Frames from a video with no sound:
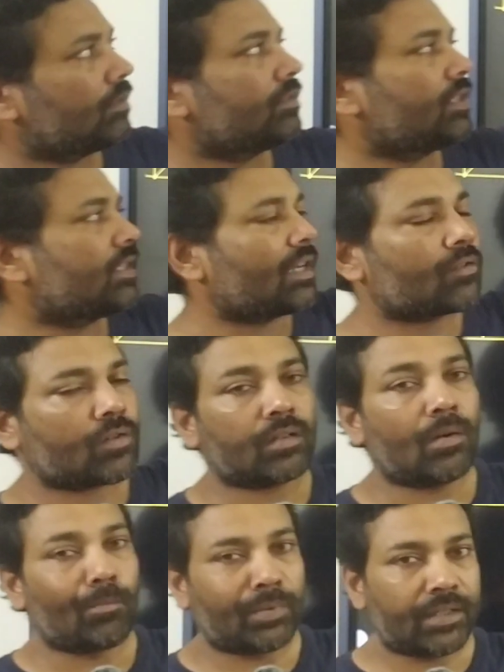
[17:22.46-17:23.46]
These are not
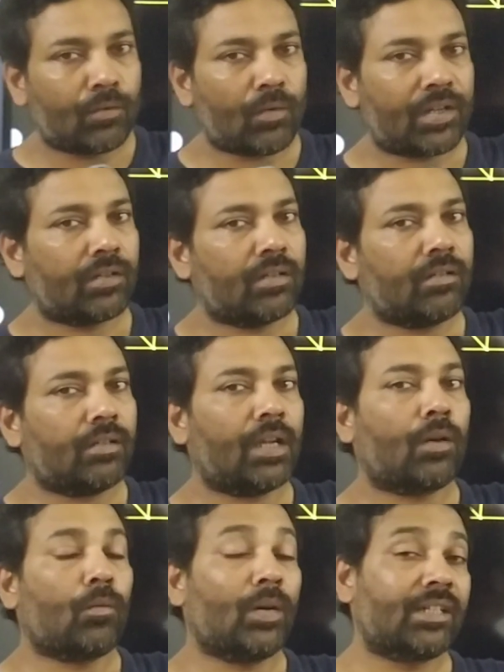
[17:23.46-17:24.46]
complete questions,
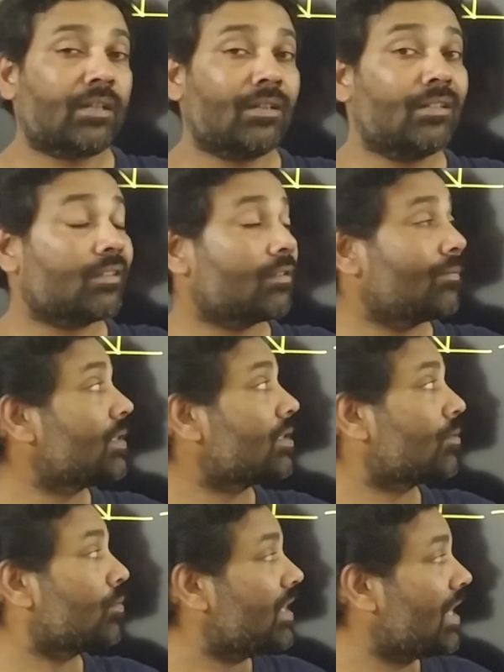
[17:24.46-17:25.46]
questions
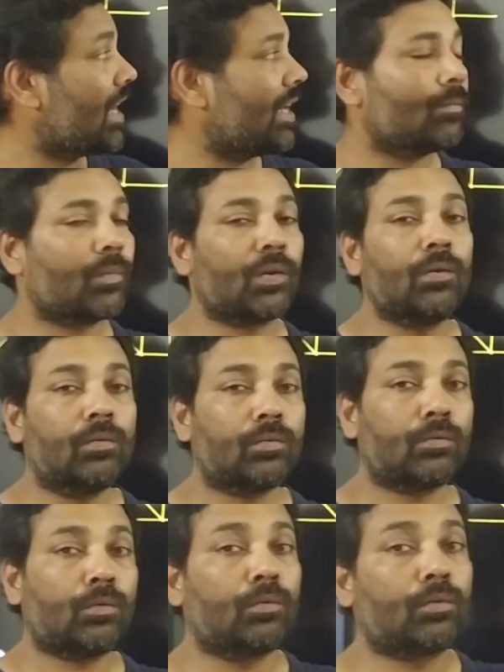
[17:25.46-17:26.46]
which will help you
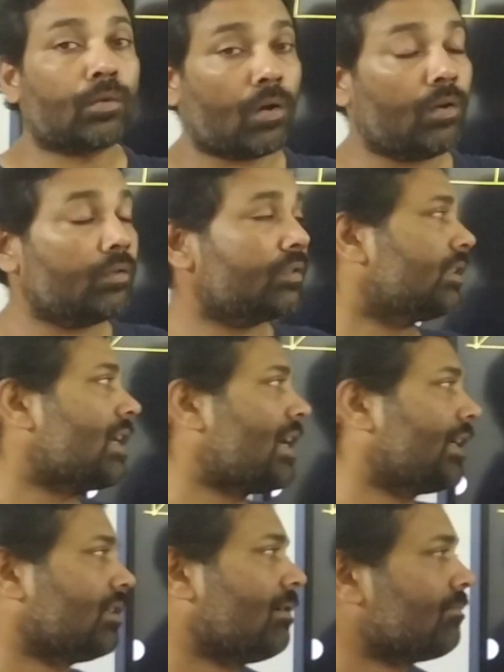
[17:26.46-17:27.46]
to draw the
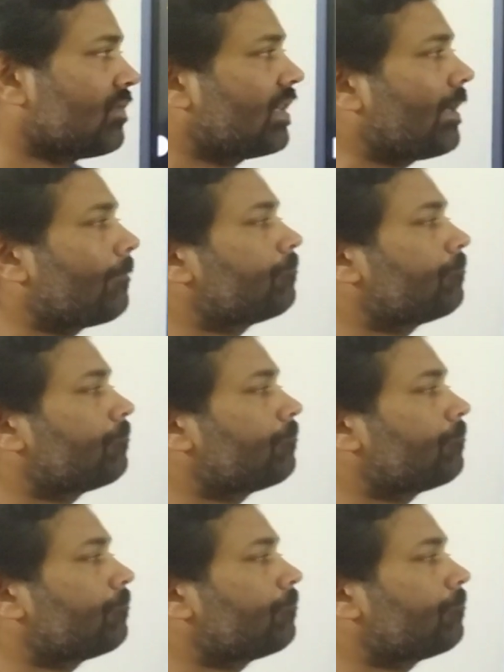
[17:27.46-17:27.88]
diagrams.